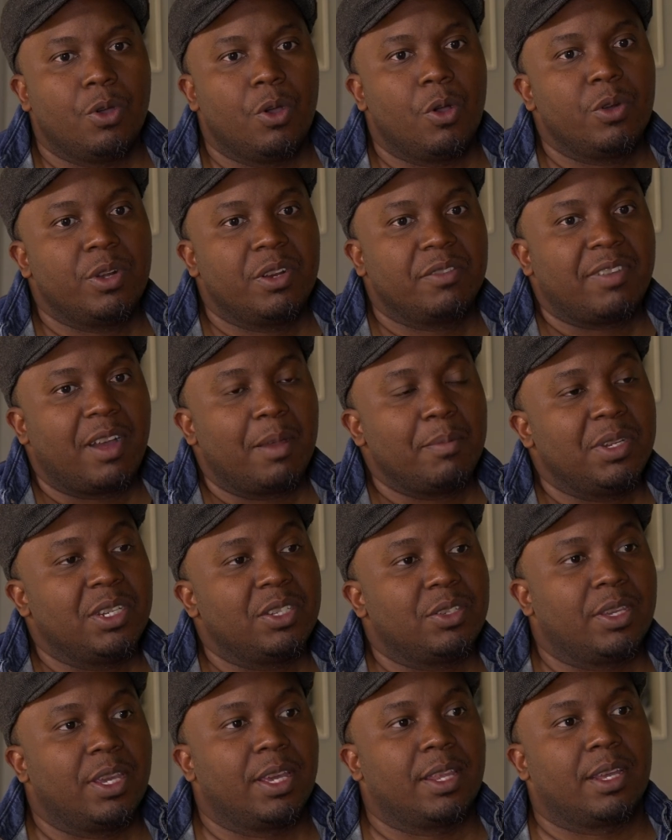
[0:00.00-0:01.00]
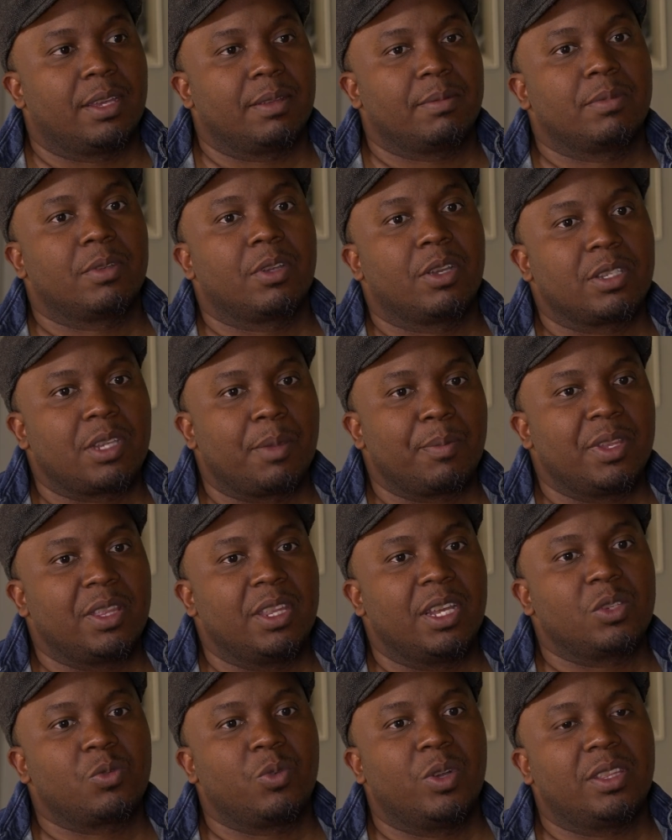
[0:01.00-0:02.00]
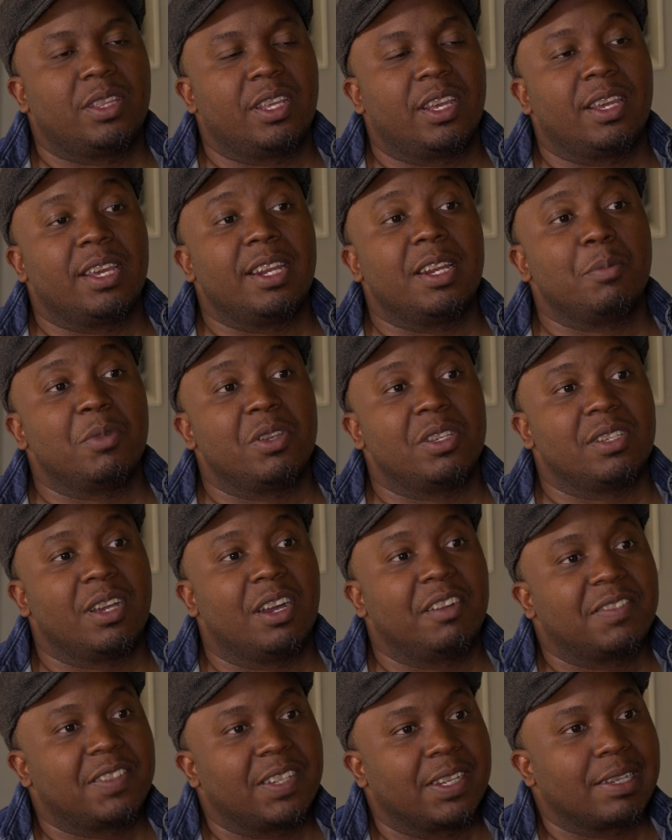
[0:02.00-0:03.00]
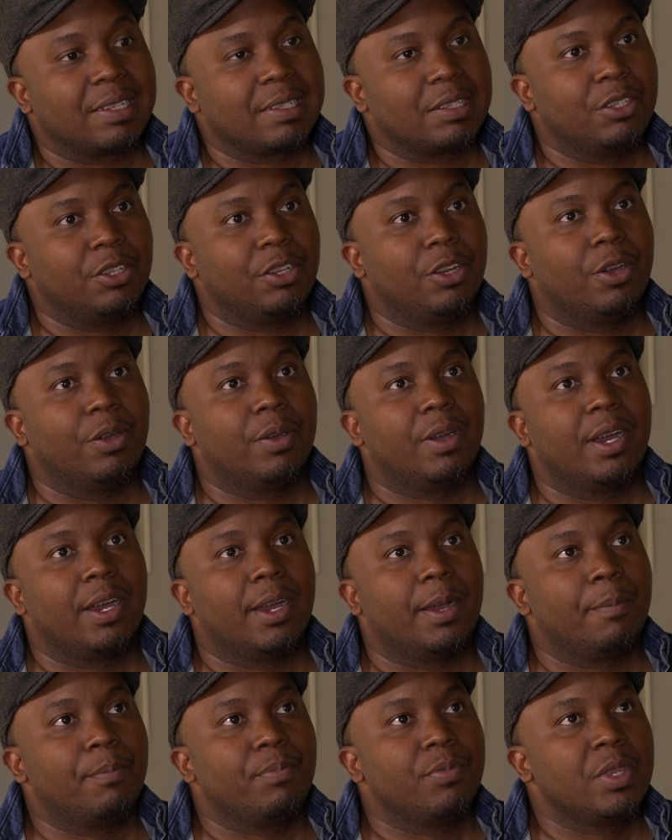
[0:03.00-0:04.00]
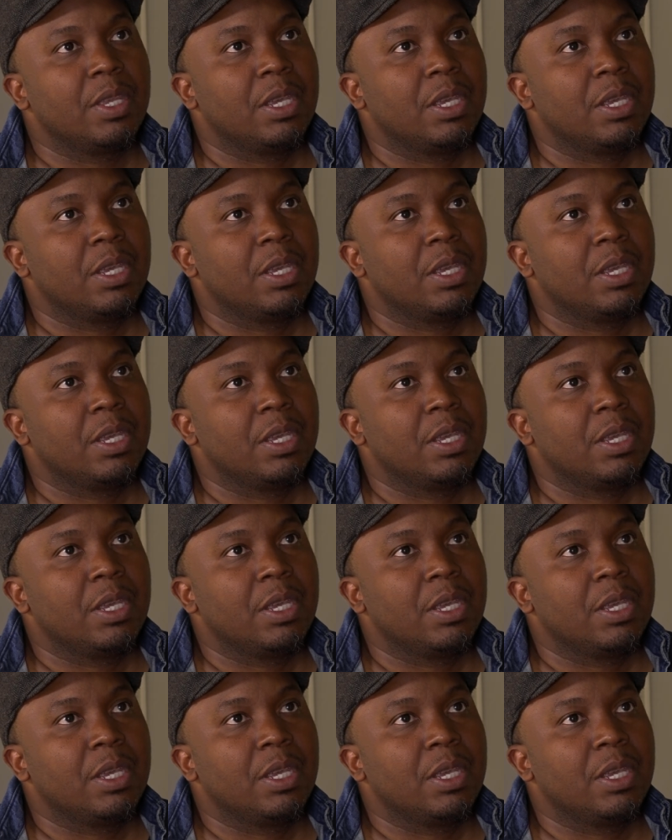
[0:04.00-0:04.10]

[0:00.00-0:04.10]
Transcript: hold the family together because, I mean, that's what the enemy is after. You know,